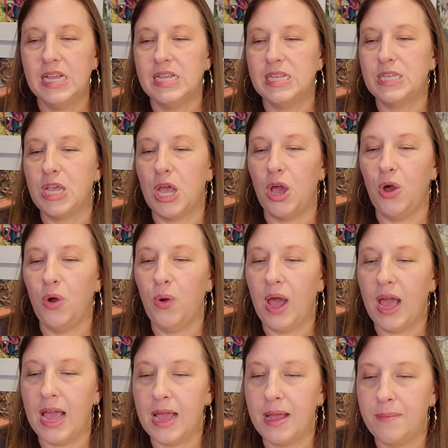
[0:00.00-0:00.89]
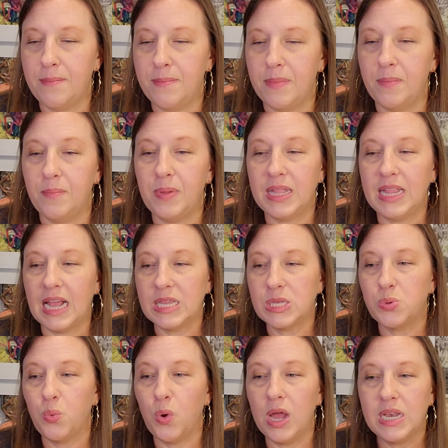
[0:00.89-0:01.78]
So, but
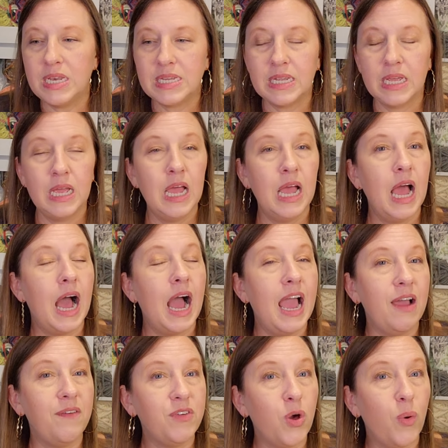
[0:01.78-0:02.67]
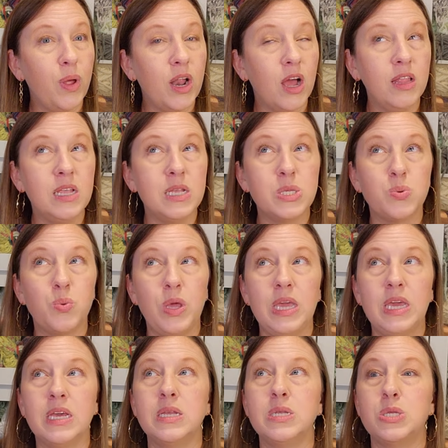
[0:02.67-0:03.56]
that's what I have going on this
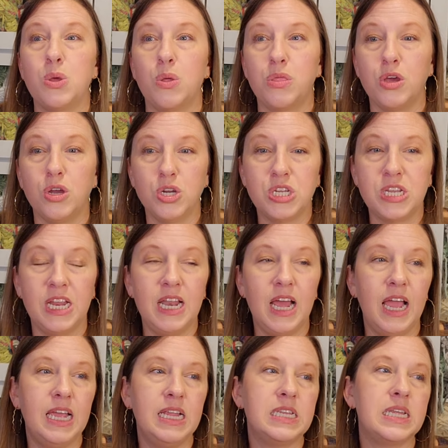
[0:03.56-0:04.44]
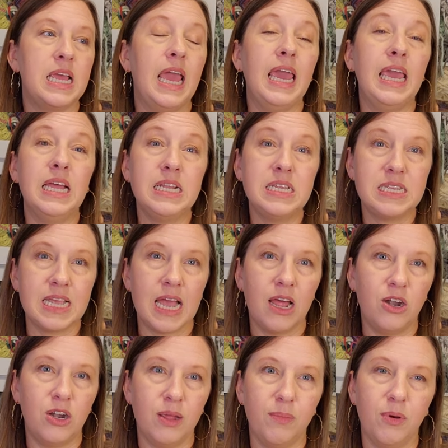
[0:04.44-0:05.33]
week. So Thursday night and
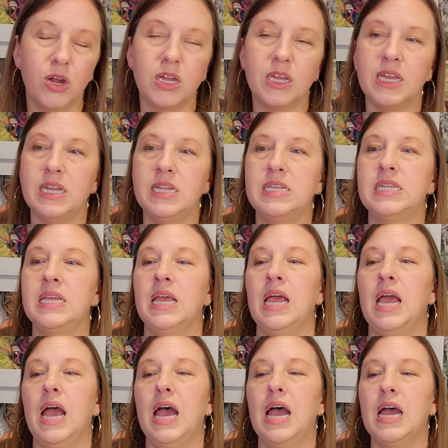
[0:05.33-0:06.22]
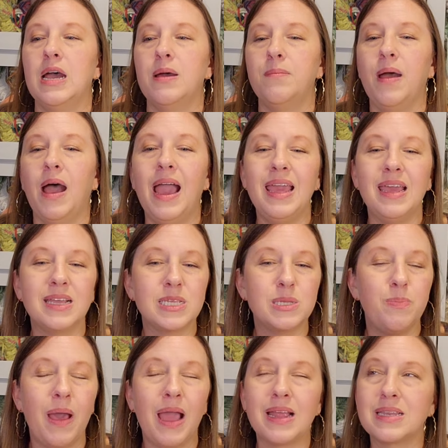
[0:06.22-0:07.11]
Saturday market, I
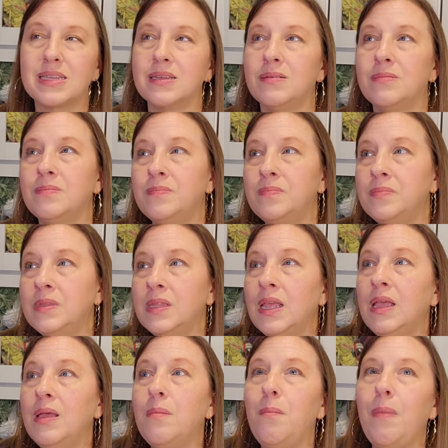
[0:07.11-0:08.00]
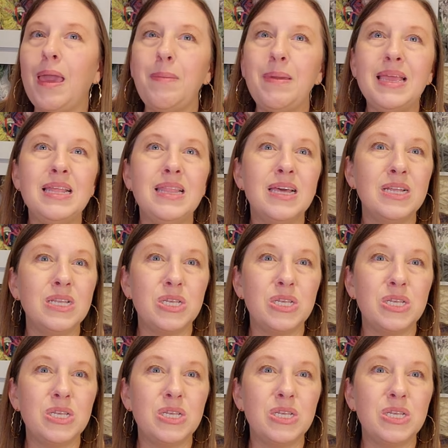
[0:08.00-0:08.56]
expect maybe